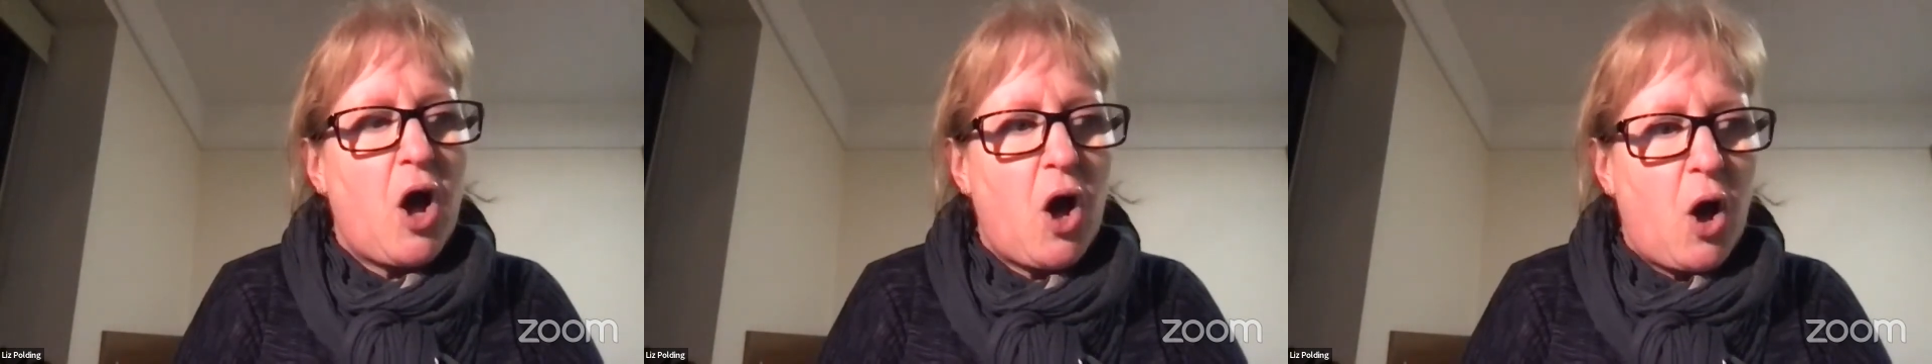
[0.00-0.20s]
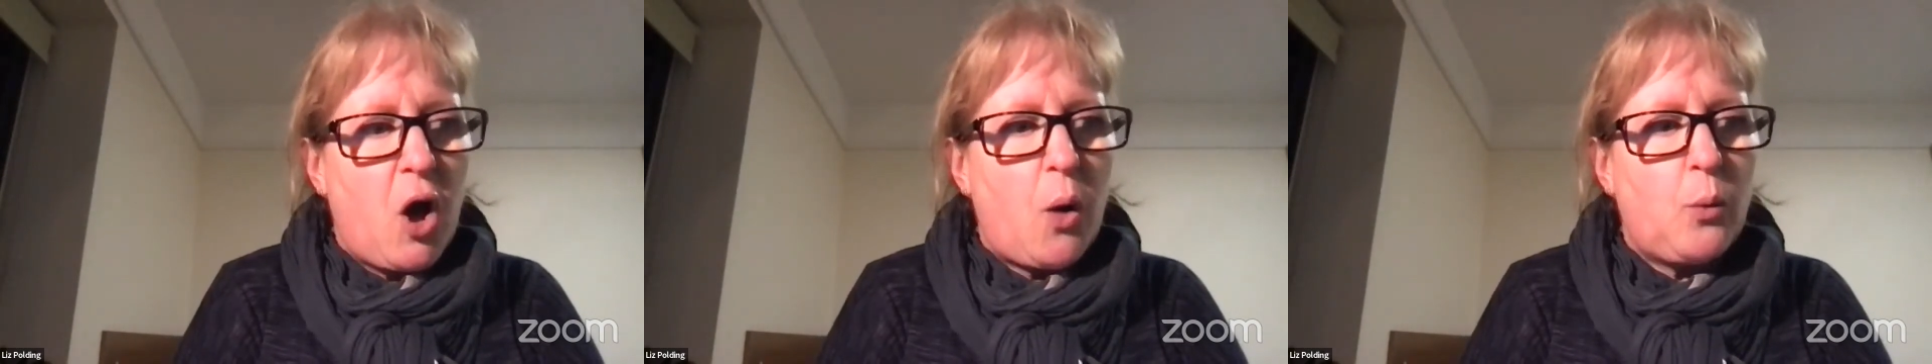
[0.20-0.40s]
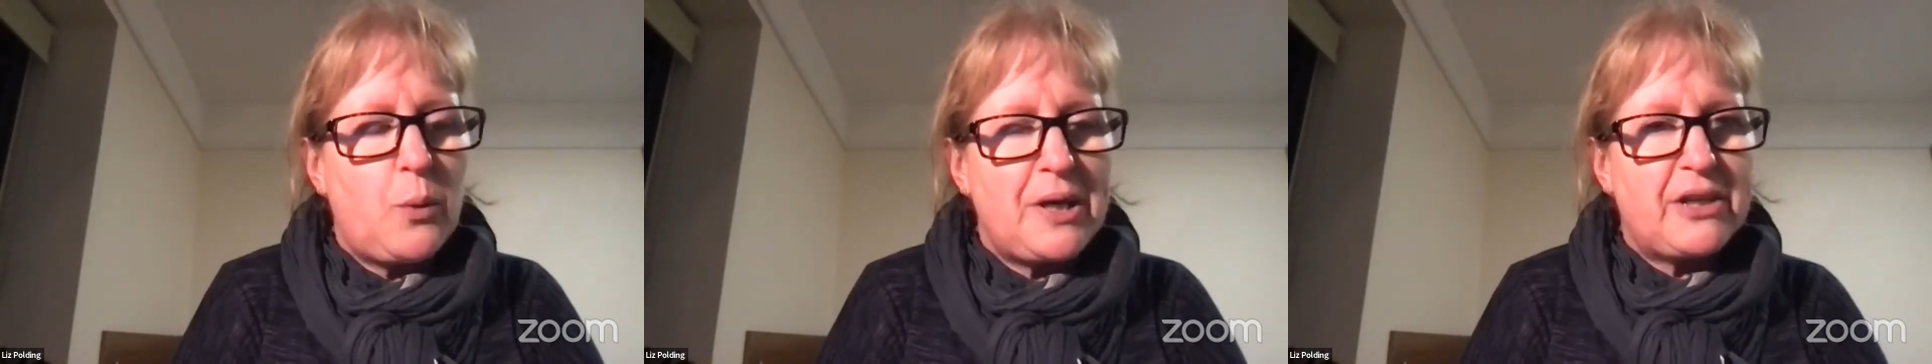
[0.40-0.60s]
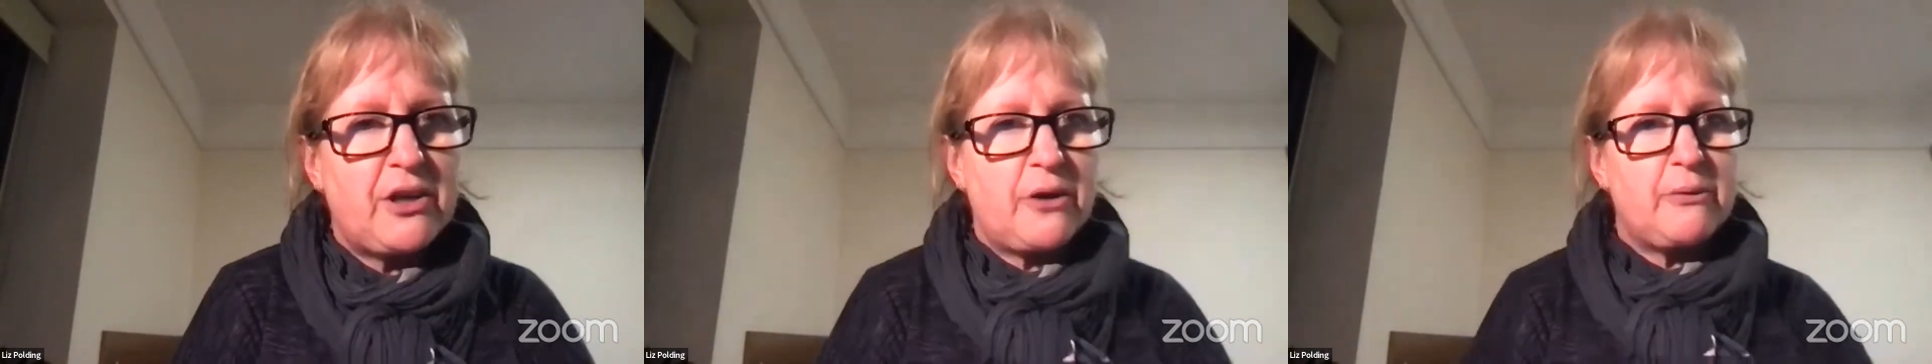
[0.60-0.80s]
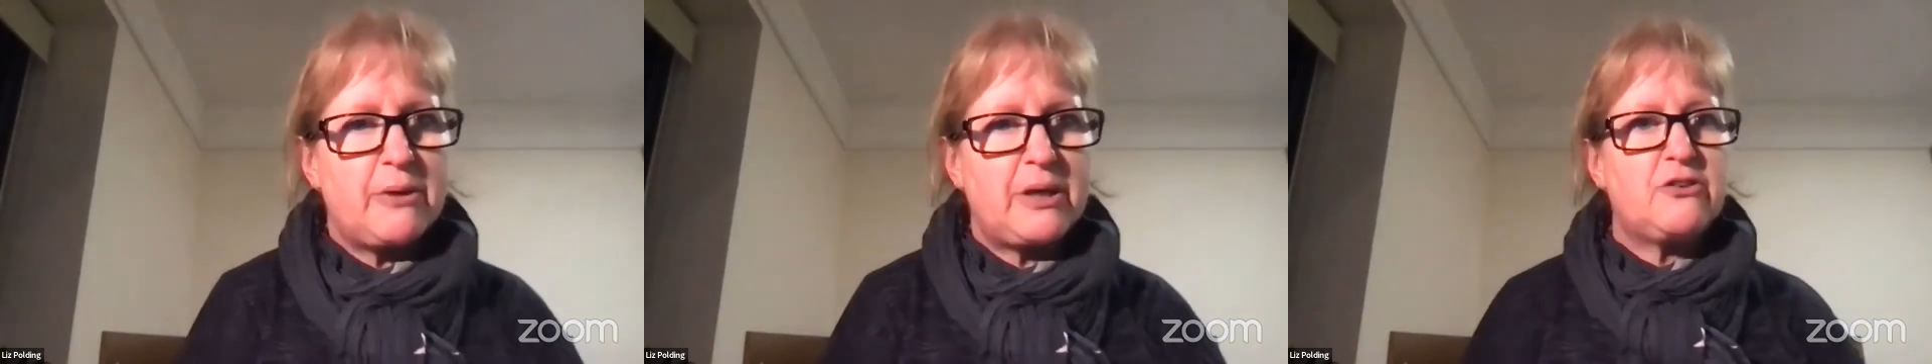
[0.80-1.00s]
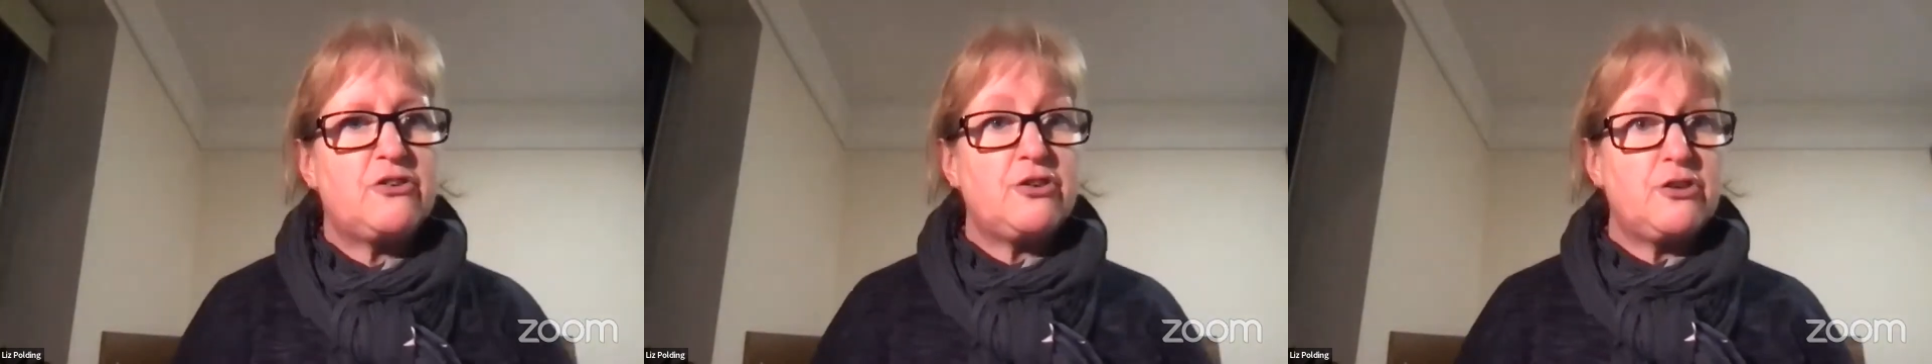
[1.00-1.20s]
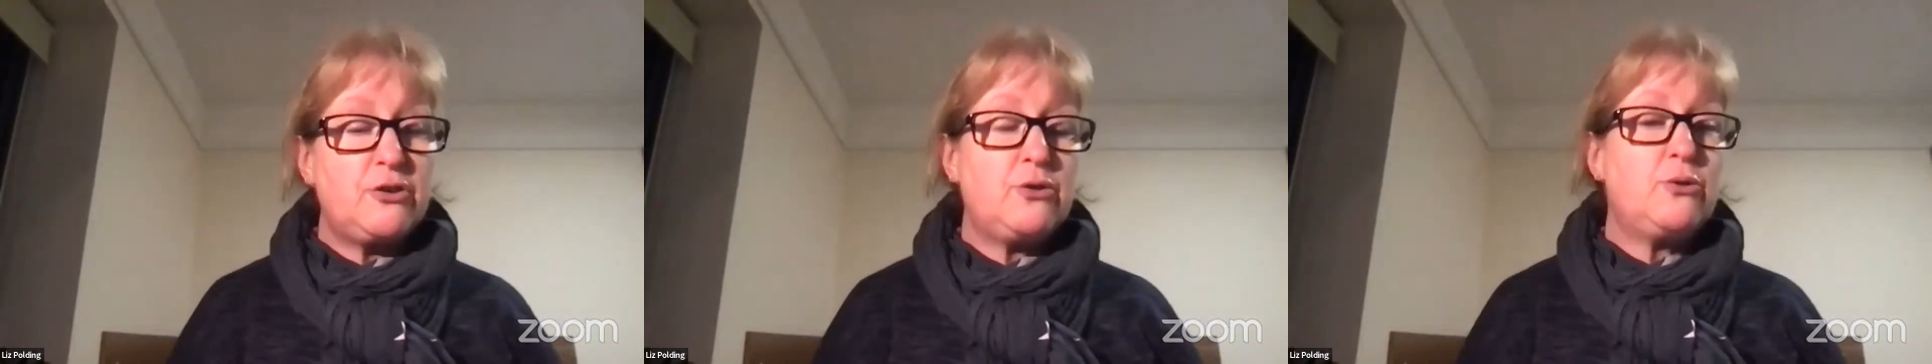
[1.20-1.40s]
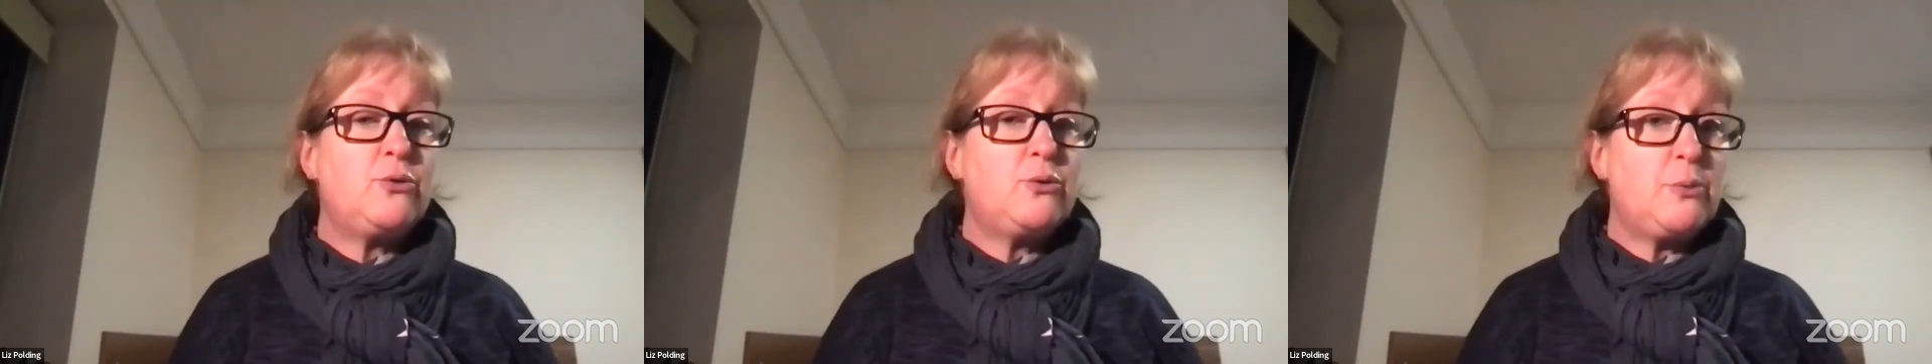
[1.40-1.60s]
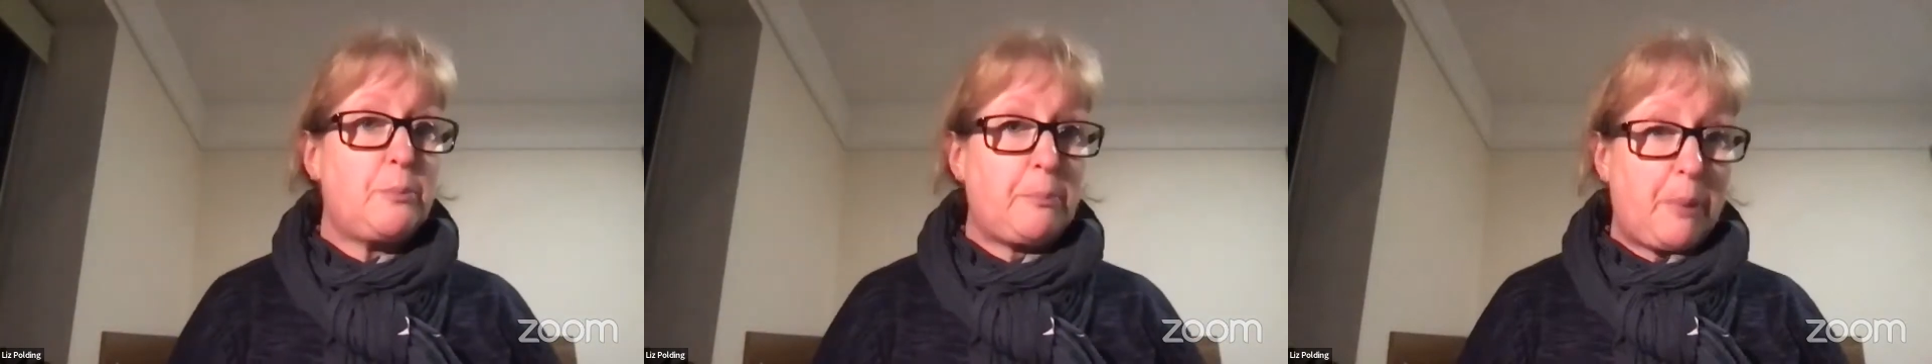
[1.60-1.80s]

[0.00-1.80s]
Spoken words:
are we going to